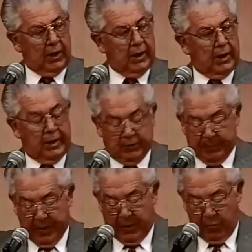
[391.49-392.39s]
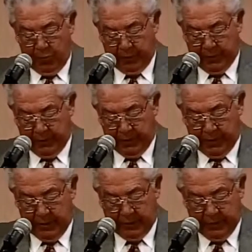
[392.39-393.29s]
It's my hope that
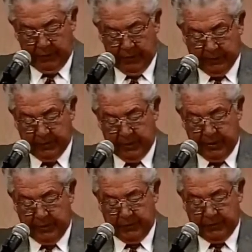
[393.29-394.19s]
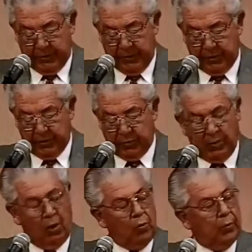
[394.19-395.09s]
state representatives and senators will
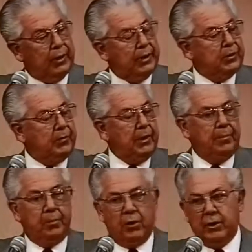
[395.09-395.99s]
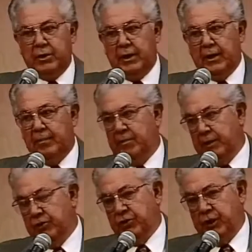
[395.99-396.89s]
always be part time
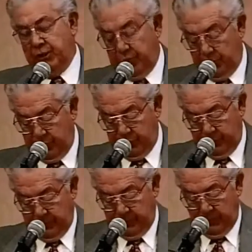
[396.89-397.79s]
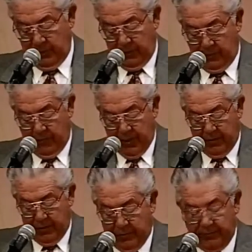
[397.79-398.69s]
legislators rather
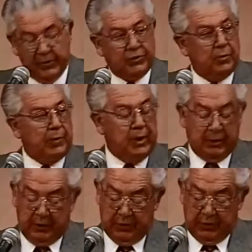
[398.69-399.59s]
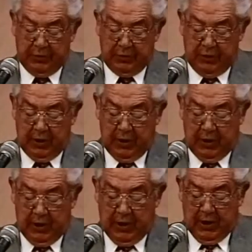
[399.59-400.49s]
than professional politicians,
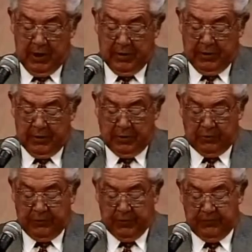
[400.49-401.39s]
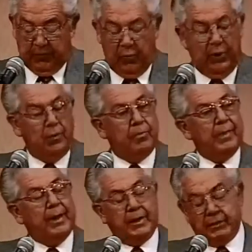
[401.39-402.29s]
and that those of us voting on
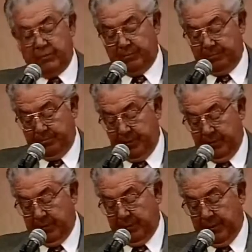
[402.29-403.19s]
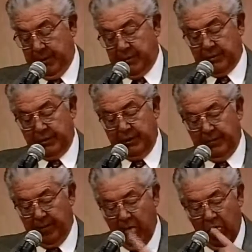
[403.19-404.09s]
matters of public policy
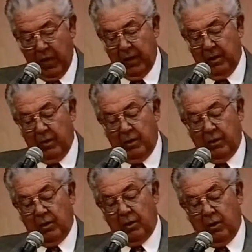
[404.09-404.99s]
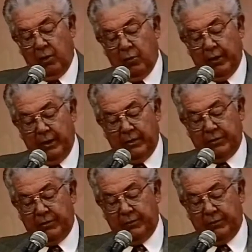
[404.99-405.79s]
are always